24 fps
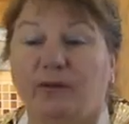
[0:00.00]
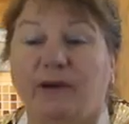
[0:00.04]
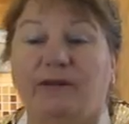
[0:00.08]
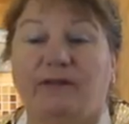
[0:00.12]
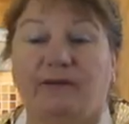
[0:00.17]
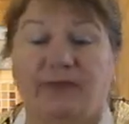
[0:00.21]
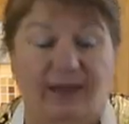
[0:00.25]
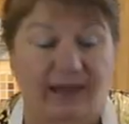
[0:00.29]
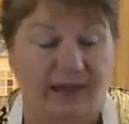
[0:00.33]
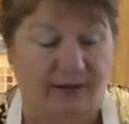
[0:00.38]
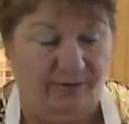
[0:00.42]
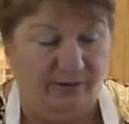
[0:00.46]
of my
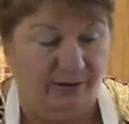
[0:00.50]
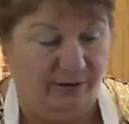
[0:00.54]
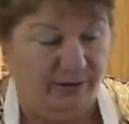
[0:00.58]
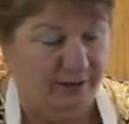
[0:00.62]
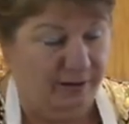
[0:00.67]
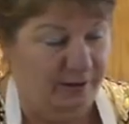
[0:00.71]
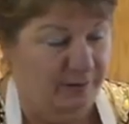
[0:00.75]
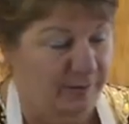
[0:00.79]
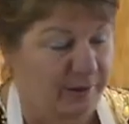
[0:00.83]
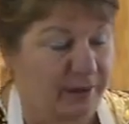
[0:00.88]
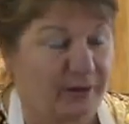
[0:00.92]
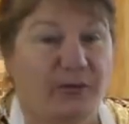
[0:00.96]

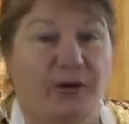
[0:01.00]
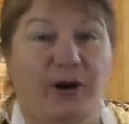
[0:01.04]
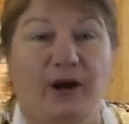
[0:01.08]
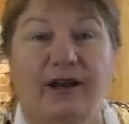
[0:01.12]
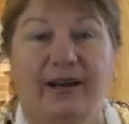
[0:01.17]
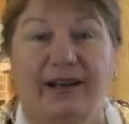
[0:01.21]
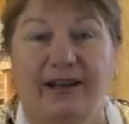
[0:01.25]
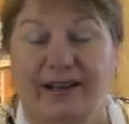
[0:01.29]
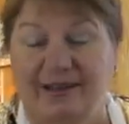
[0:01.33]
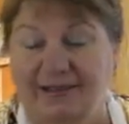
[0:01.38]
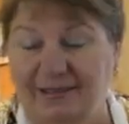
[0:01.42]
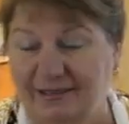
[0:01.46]
favorites, to be
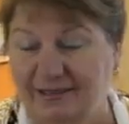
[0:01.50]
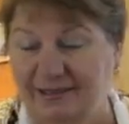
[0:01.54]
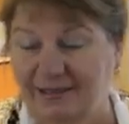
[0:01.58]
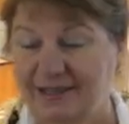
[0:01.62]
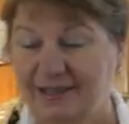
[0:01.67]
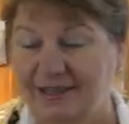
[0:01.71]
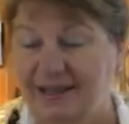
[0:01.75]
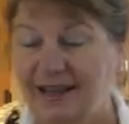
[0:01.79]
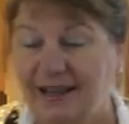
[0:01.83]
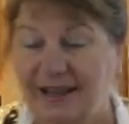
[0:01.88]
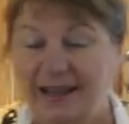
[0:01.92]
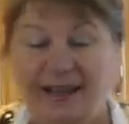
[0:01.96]
quite
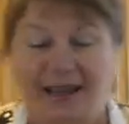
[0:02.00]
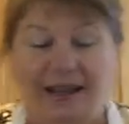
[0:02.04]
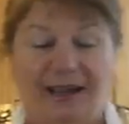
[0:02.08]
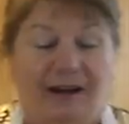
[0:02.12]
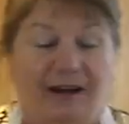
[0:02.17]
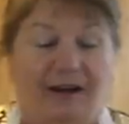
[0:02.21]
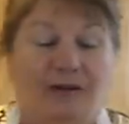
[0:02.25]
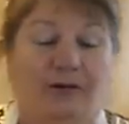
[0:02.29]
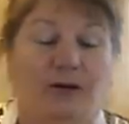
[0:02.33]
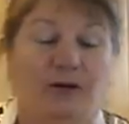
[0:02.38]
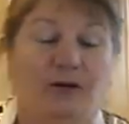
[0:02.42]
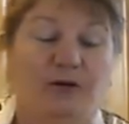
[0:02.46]
honest.
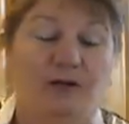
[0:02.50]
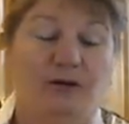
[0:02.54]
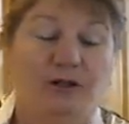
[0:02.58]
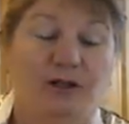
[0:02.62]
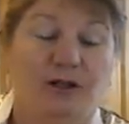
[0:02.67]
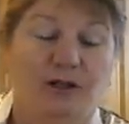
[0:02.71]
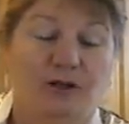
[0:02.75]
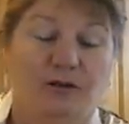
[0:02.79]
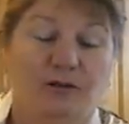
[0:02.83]
And I'm going to